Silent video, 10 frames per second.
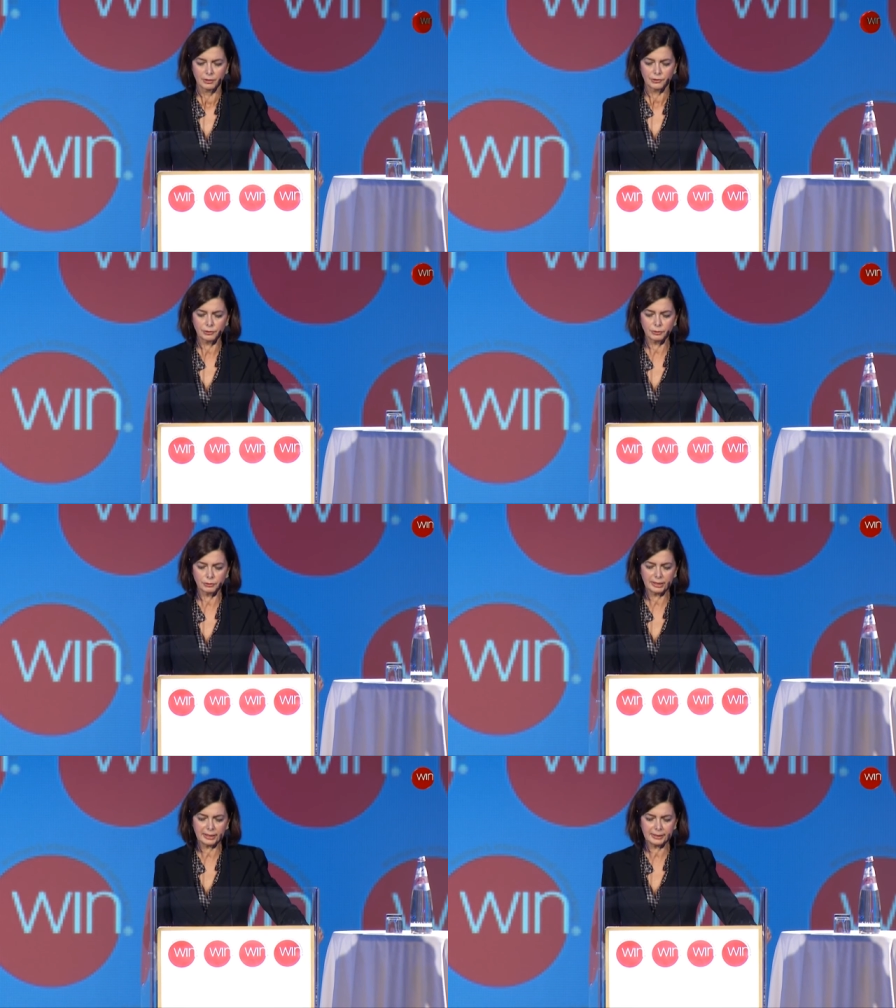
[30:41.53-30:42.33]
So
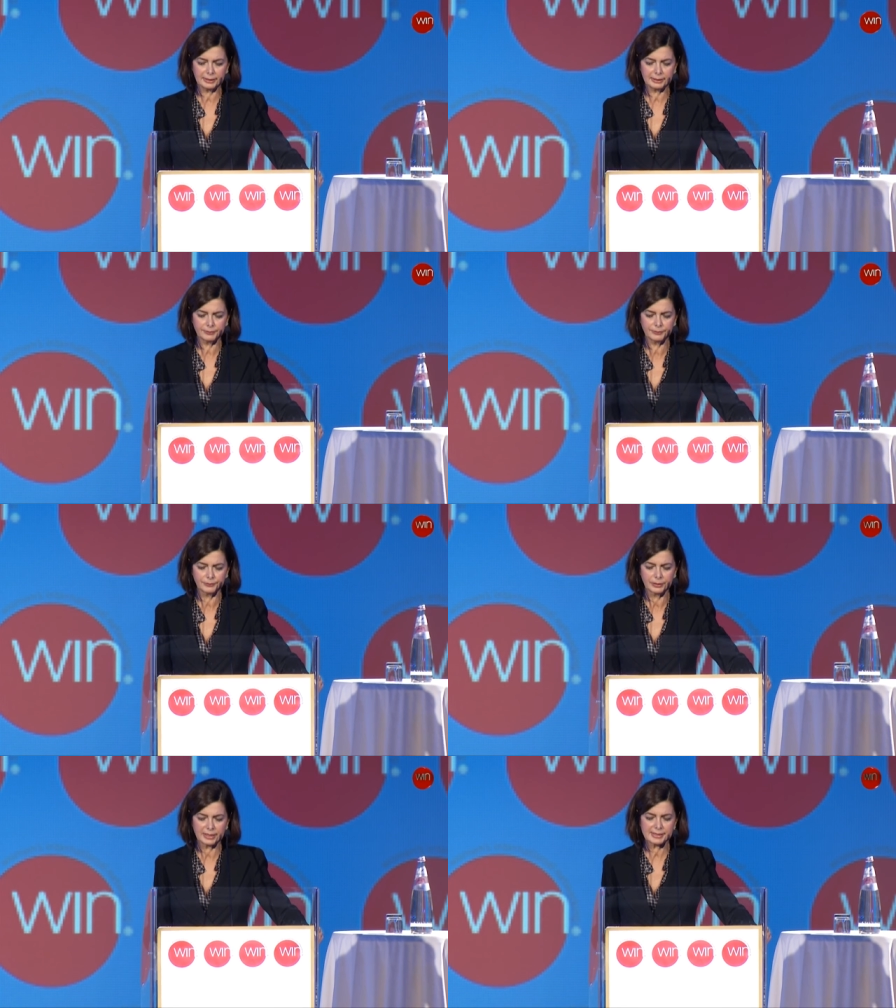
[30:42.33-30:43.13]
they
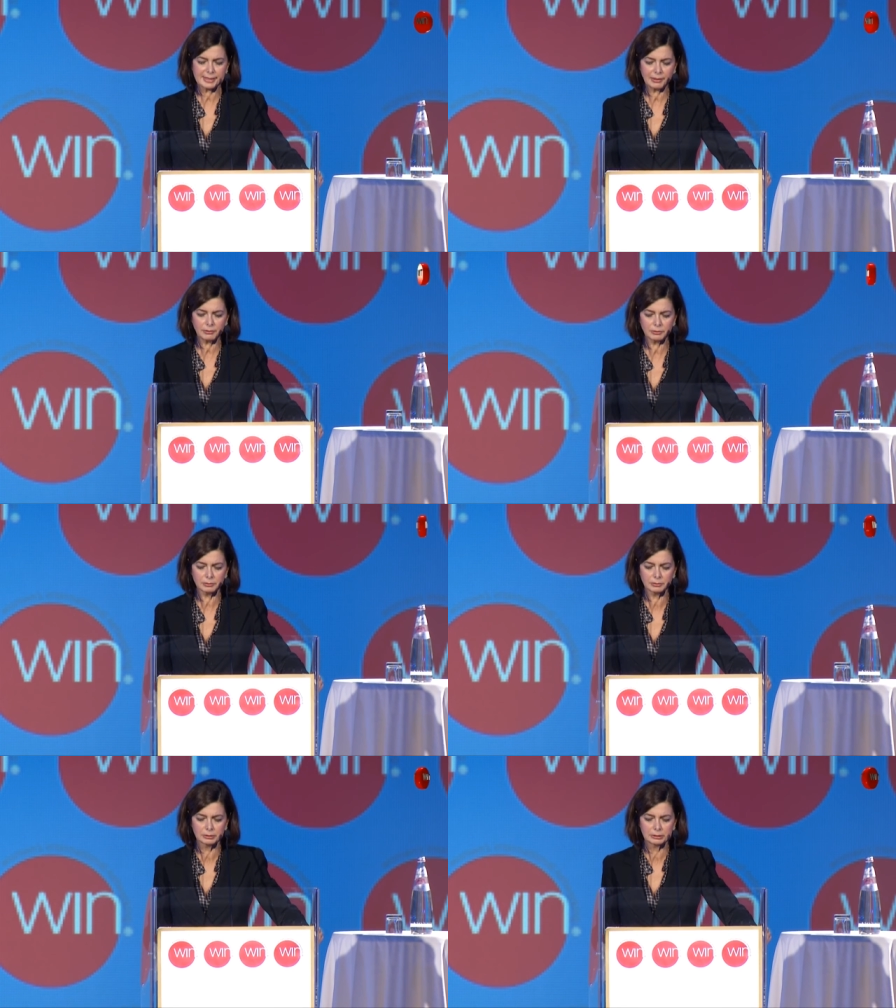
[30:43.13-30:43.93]
has
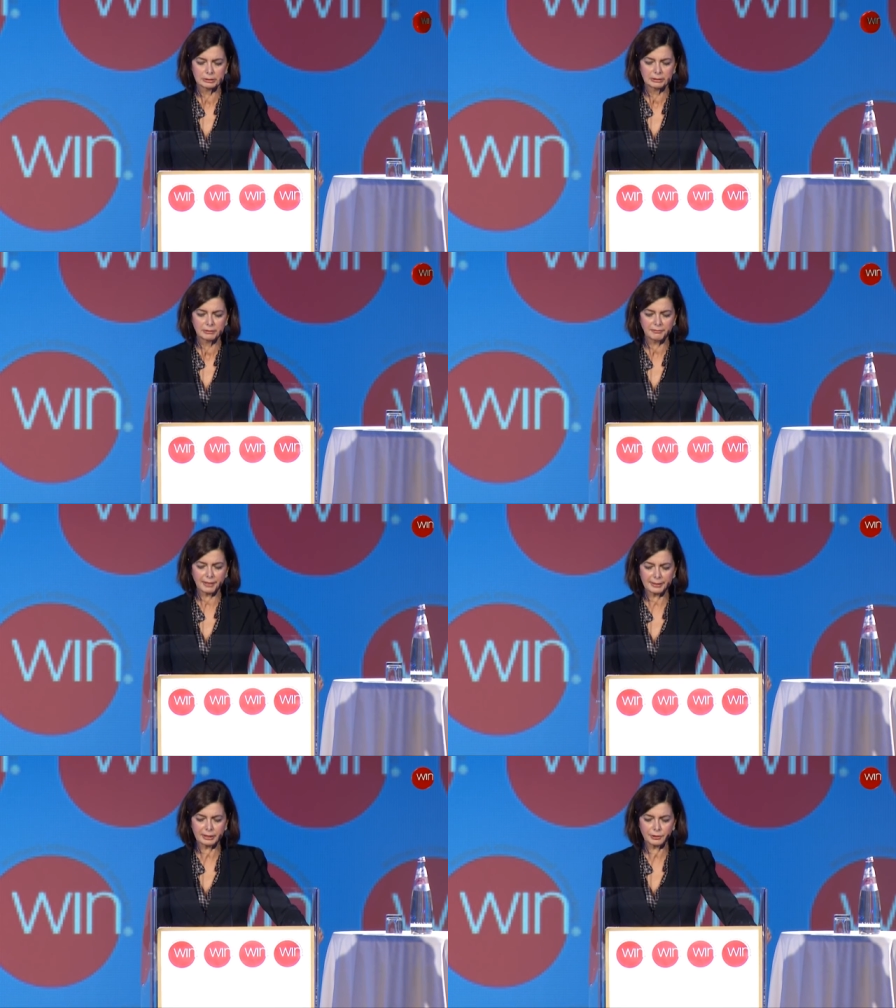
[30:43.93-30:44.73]
now
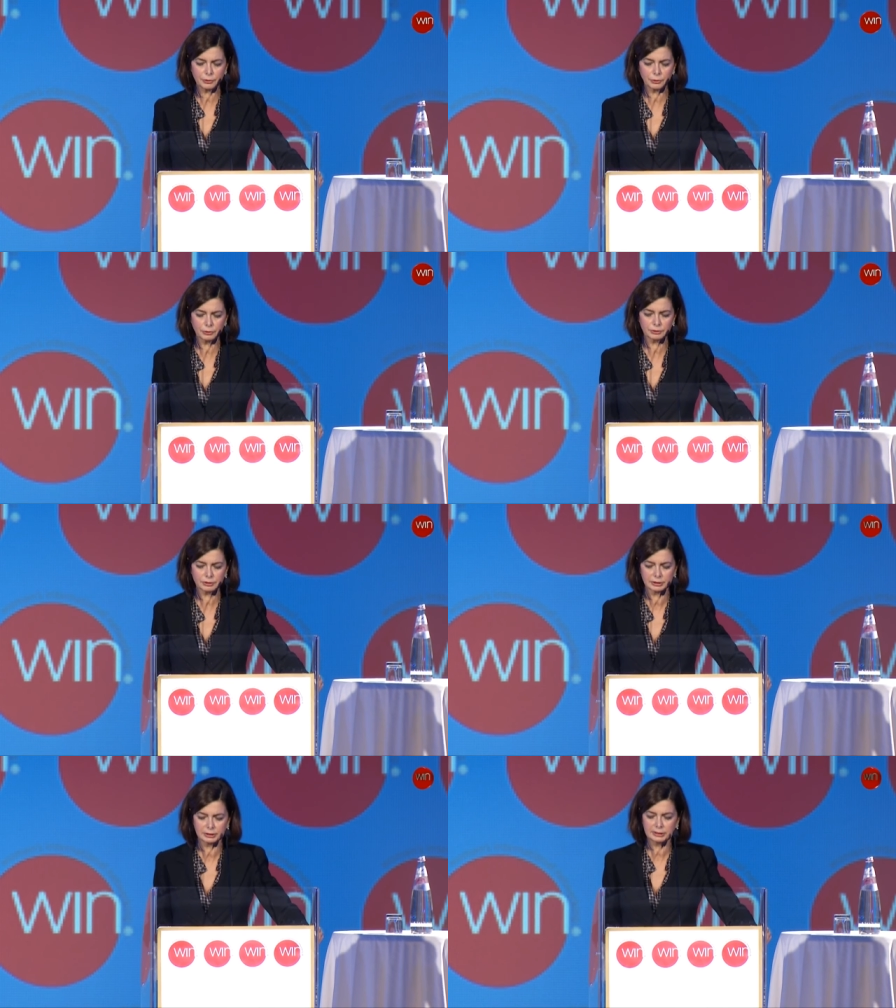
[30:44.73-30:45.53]
finally
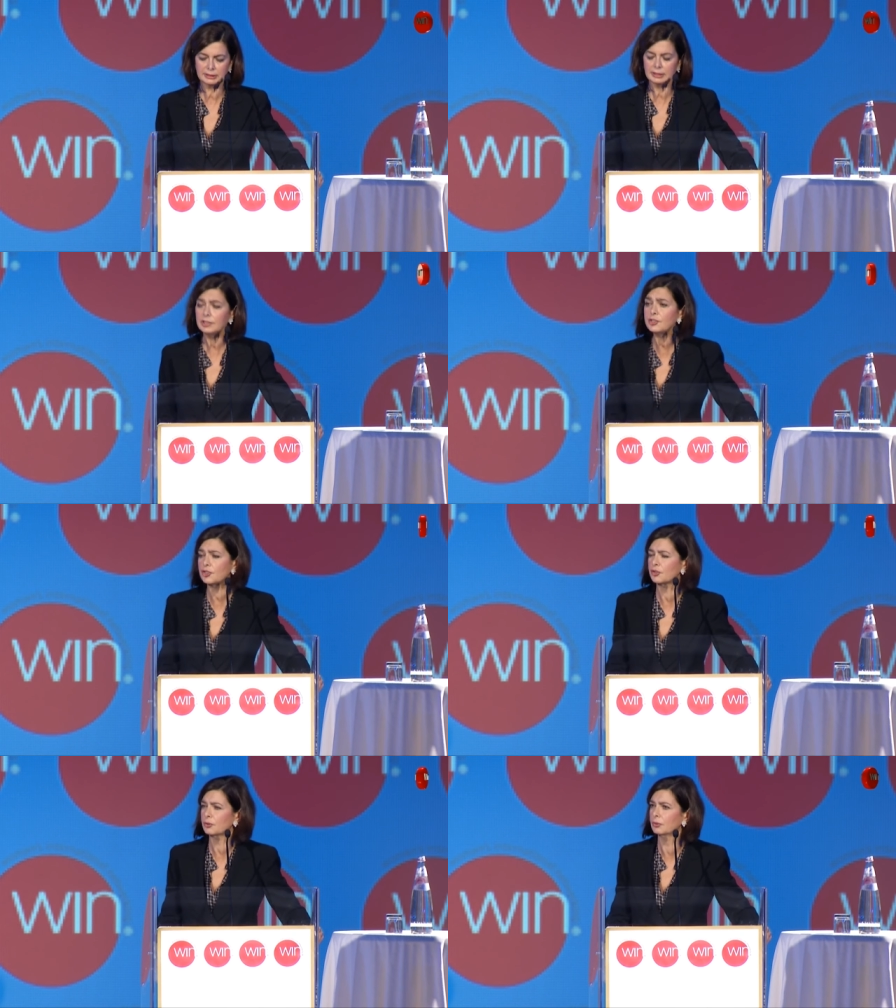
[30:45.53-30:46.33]
turned the
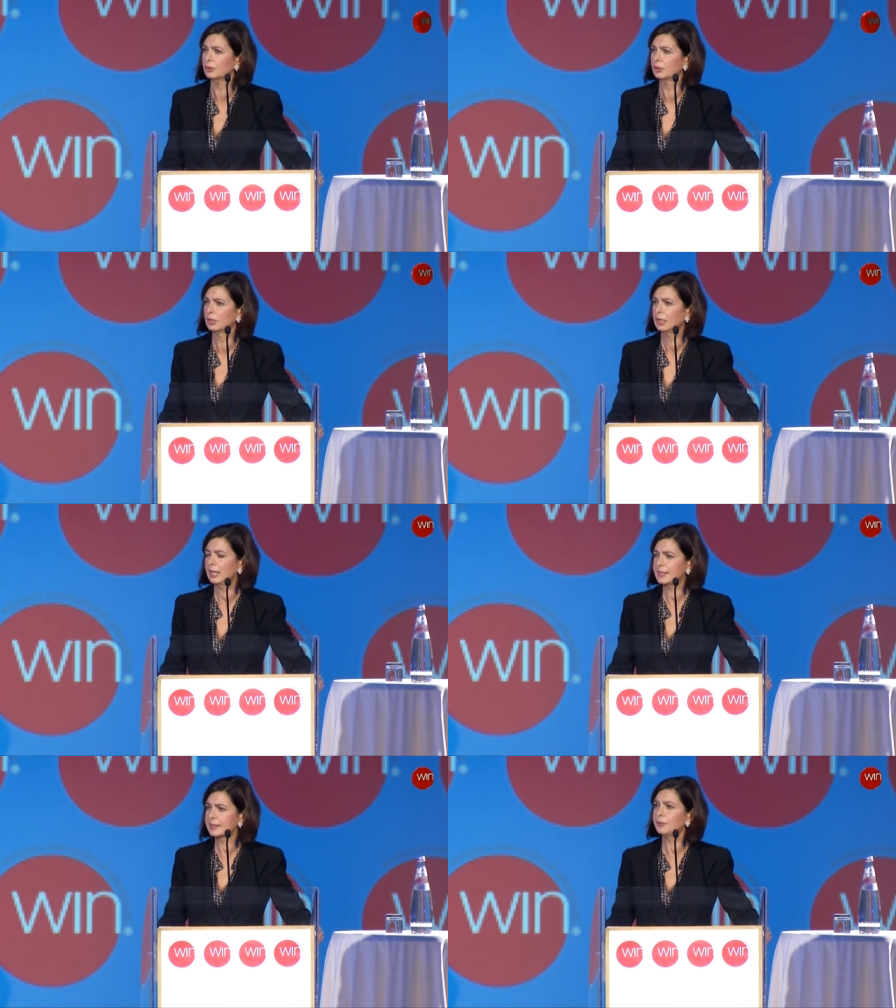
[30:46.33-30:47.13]
issue
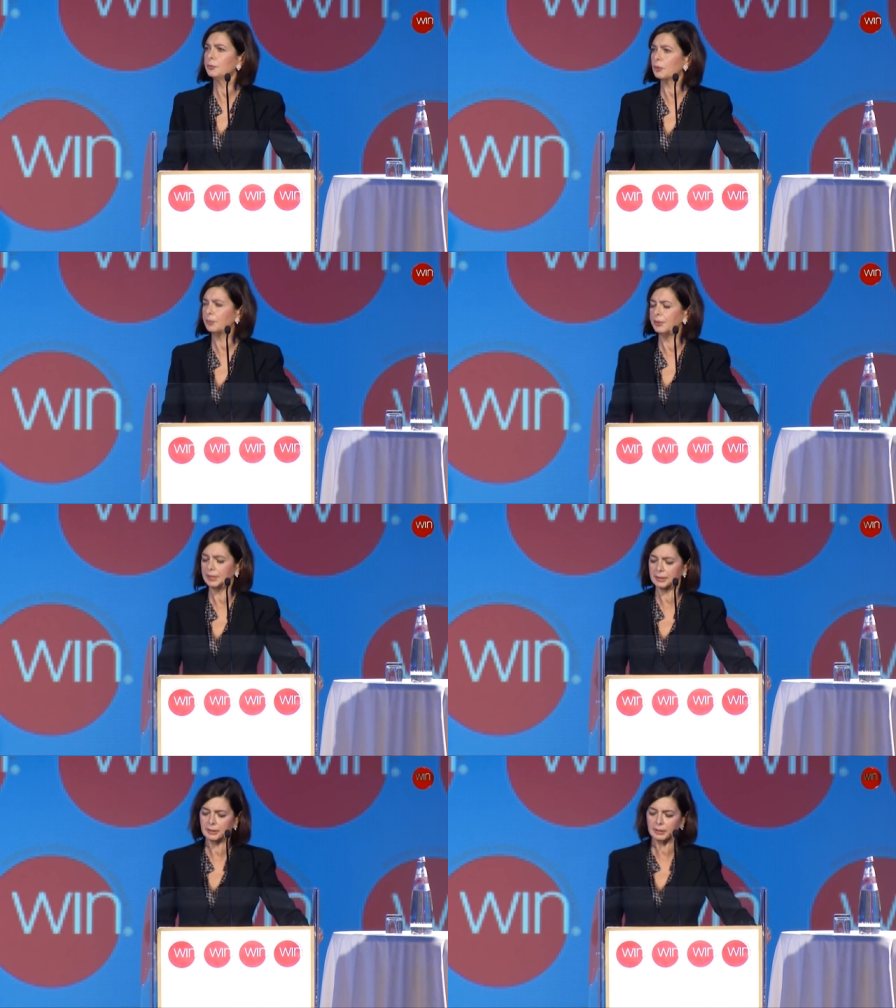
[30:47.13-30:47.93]
as a
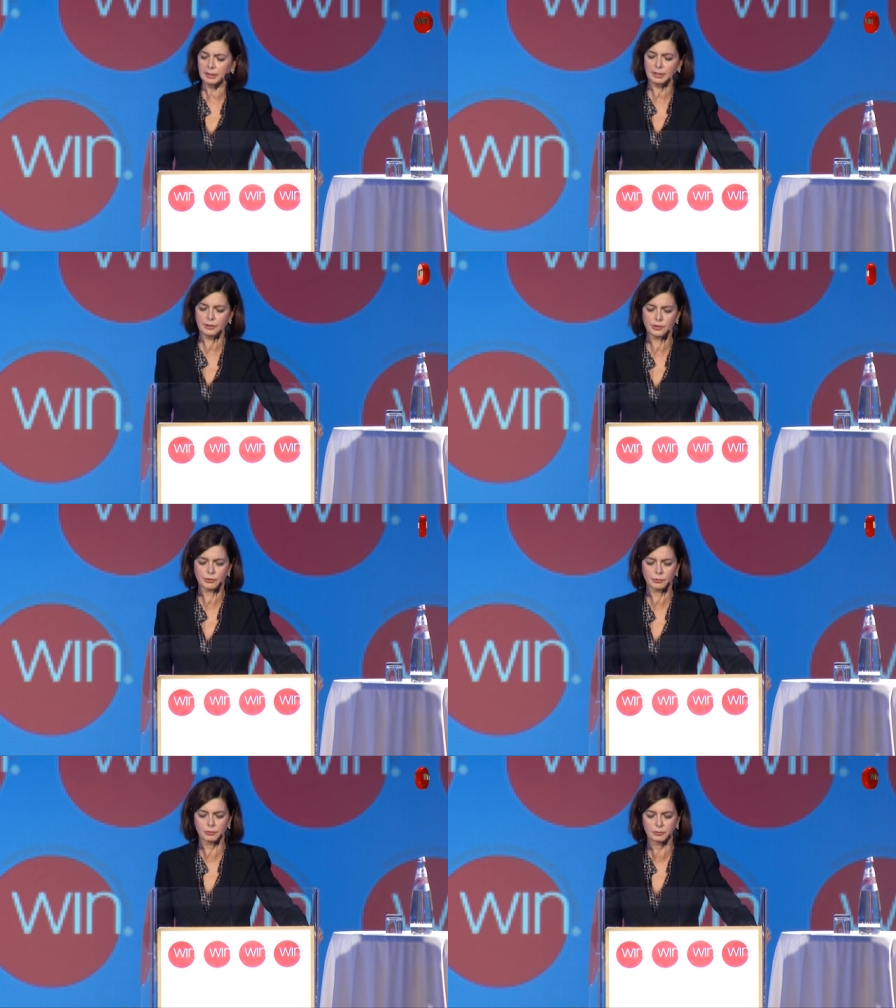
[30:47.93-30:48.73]
European issue.